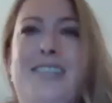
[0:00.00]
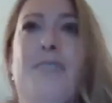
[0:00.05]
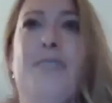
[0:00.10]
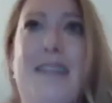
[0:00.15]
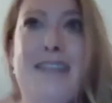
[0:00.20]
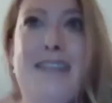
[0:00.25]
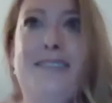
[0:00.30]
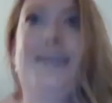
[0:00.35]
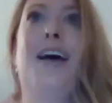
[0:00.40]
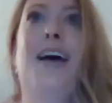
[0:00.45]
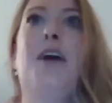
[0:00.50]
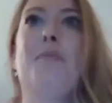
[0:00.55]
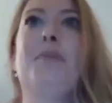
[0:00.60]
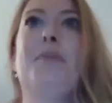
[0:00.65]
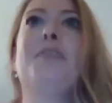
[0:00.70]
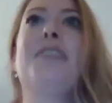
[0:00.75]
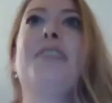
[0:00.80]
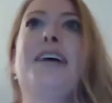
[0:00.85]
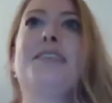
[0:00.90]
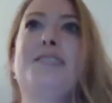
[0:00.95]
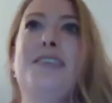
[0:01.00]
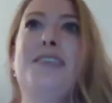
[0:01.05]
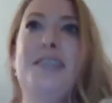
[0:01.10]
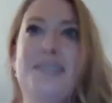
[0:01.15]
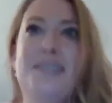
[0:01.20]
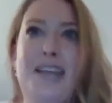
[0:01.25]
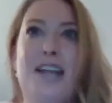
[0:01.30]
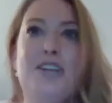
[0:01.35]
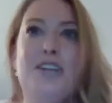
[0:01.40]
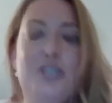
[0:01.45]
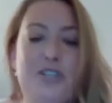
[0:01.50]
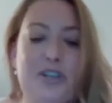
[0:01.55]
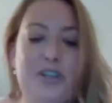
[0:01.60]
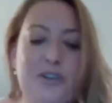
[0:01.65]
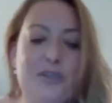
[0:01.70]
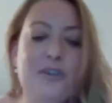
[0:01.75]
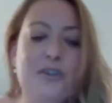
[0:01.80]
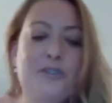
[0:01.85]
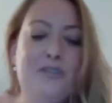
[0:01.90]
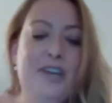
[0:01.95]
I say meant to happen, that's the
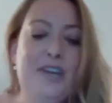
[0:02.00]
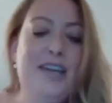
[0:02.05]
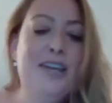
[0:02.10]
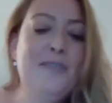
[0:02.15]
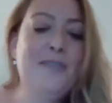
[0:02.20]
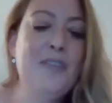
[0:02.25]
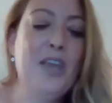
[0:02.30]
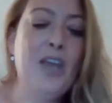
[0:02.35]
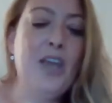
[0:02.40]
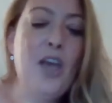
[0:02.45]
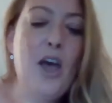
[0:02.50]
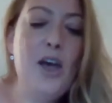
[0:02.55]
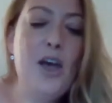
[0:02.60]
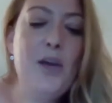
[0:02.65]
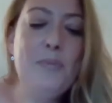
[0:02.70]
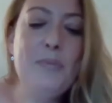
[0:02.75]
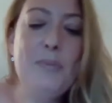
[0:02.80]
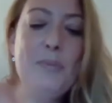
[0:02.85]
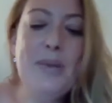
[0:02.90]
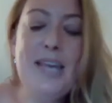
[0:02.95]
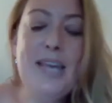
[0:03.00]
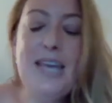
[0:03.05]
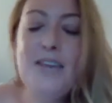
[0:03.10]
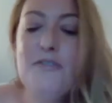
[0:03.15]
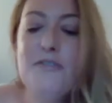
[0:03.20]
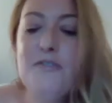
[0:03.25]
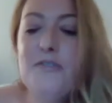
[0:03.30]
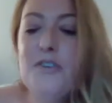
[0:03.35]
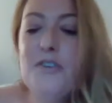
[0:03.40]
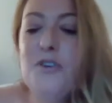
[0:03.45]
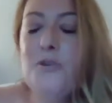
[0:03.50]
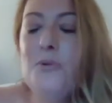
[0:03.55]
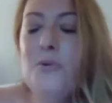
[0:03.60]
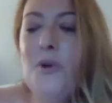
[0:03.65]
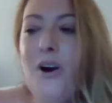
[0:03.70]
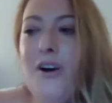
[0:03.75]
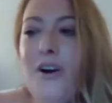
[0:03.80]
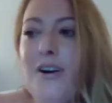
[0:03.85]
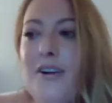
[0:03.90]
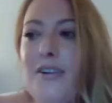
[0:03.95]
intention of it. But if
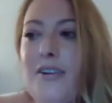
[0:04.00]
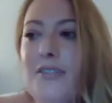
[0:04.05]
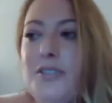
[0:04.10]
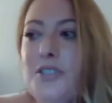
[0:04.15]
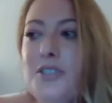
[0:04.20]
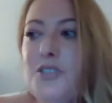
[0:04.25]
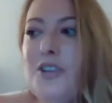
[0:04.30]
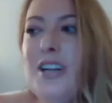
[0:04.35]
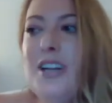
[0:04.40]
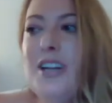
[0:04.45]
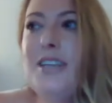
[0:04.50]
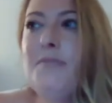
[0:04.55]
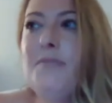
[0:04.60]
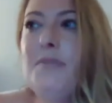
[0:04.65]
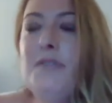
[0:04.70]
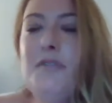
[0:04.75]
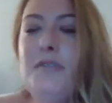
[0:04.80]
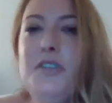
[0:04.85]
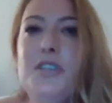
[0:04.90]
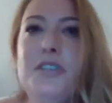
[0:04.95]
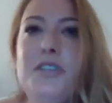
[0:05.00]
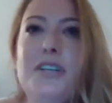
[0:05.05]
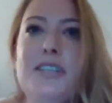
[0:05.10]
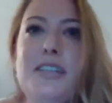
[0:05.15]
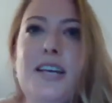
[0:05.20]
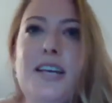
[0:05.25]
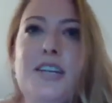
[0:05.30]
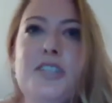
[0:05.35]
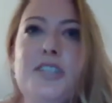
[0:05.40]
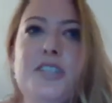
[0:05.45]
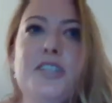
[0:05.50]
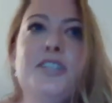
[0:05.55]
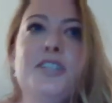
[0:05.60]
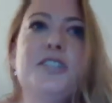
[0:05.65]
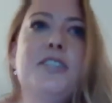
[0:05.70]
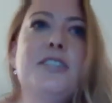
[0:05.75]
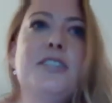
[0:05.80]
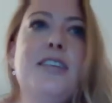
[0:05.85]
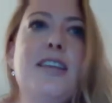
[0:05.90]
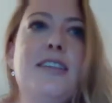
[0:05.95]
you are struggling with visualization,
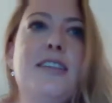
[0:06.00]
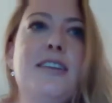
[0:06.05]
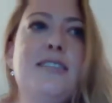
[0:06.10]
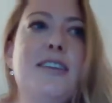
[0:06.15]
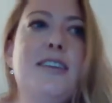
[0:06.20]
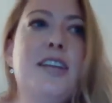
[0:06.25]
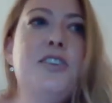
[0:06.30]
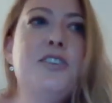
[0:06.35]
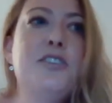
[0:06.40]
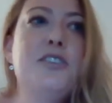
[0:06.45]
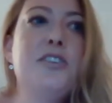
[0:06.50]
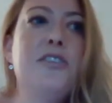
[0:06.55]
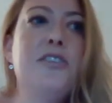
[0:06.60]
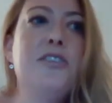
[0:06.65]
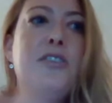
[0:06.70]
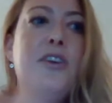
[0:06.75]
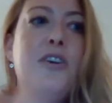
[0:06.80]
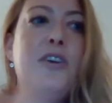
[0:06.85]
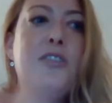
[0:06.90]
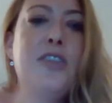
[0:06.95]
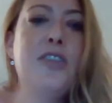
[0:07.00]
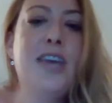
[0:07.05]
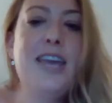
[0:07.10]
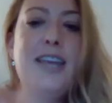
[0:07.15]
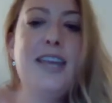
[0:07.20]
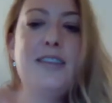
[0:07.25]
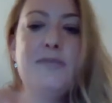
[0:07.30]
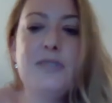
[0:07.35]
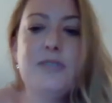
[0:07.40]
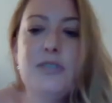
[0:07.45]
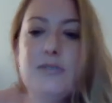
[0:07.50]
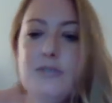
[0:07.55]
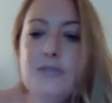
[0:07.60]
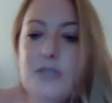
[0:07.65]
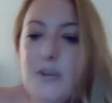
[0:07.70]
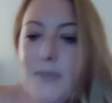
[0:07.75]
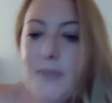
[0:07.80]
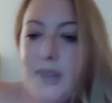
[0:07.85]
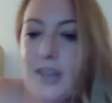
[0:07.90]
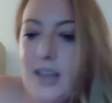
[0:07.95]
just set the intention that
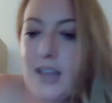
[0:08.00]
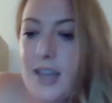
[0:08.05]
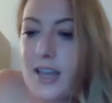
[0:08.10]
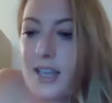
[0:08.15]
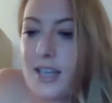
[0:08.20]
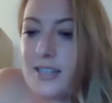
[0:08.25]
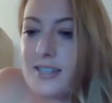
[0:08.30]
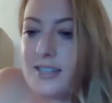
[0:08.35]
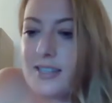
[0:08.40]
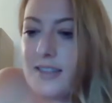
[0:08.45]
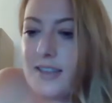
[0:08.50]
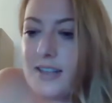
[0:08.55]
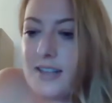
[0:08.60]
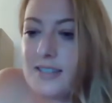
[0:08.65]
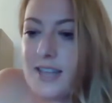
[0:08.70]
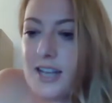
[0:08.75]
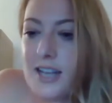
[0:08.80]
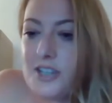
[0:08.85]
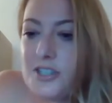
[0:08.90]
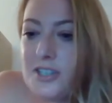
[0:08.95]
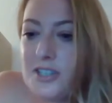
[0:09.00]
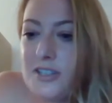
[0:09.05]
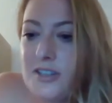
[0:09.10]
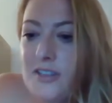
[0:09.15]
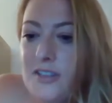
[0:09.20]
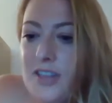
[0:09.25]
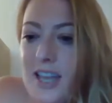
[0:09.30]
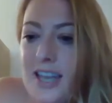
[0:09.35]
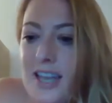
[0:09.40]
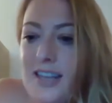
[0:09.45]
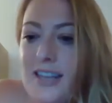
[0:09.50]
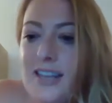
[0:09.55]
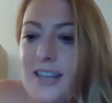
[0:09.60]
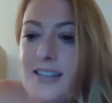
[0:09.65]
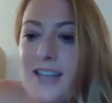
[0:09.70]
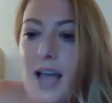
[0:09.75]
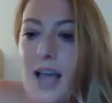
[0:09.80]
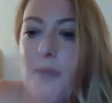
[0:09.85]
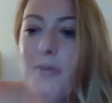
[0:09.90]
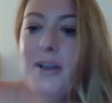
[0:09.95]
set the intention that the healing
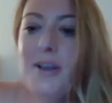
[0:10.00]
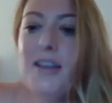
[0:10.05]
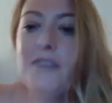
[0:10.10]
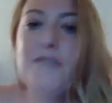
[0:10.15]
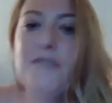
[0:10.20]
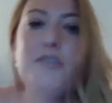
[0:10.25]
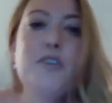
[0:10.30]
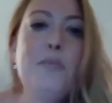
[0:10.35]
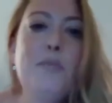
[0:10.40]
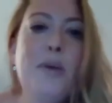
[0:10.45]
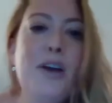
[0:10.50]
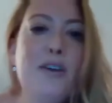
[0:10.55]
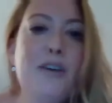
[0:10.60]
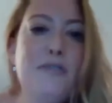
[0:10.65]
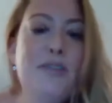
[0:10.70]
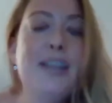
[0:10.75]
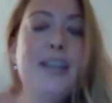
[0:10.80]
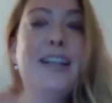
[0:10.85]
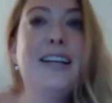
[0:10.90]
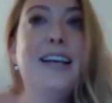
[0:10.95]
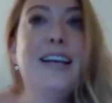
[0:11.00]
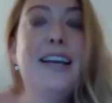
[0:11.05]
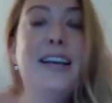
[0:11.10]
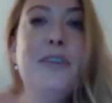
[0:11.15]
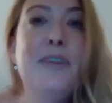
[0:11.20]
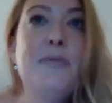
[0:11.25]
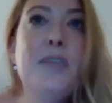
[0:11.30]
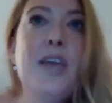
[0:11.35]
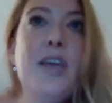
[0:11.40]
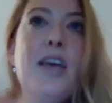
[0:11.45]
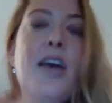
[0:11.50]
is happening for you perfectly,